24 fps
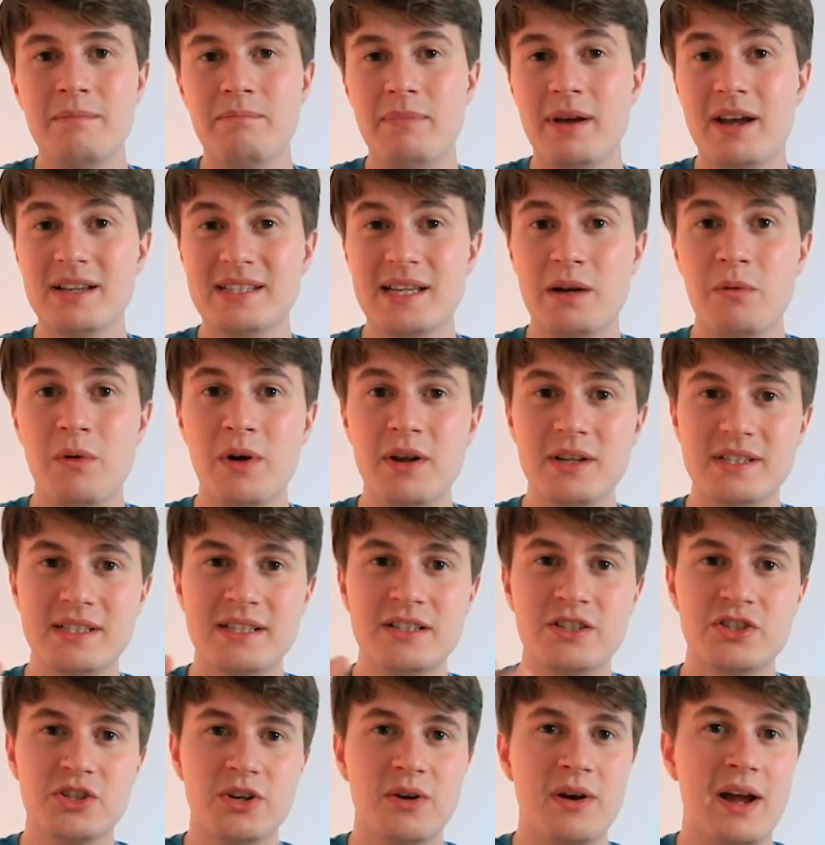because I
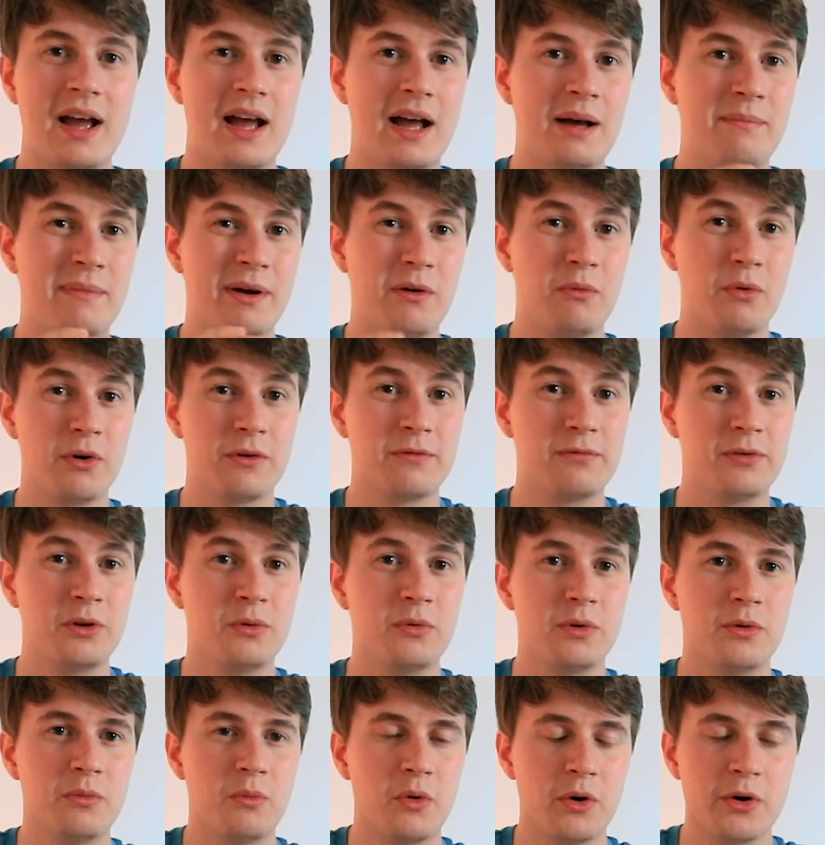wasn't sure how my workflow
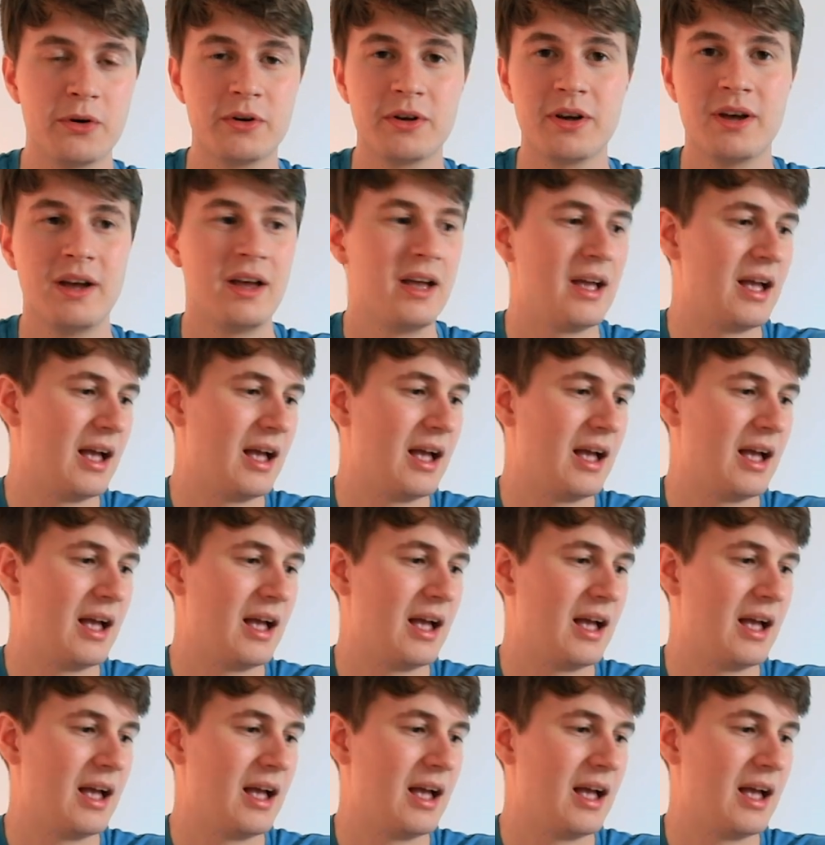would work